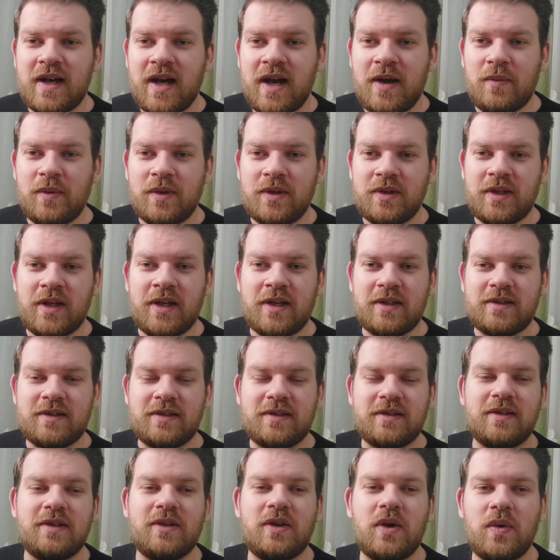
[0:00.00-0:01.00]
I will not
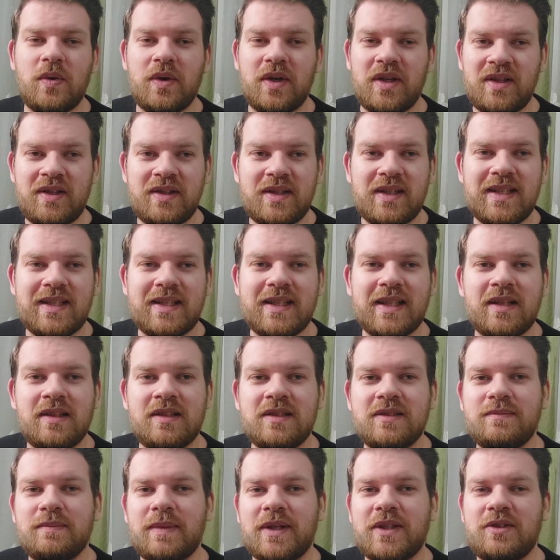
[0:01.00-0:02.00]
go in
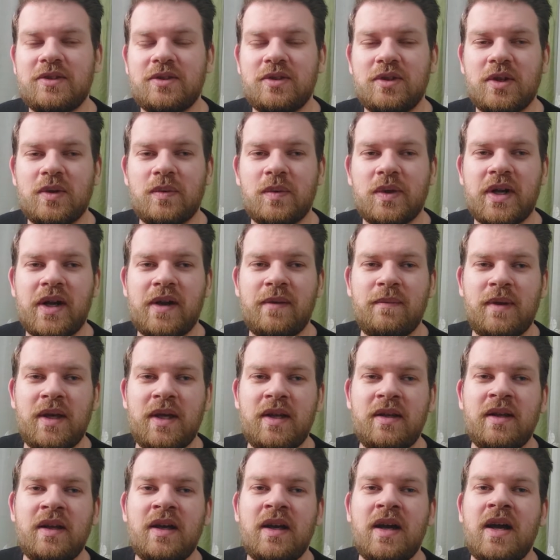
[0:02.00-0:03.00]
detail, but you know what I
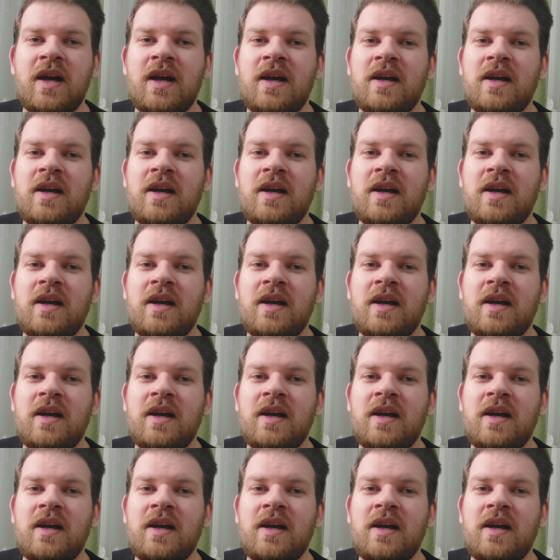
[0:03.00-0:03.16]
mean.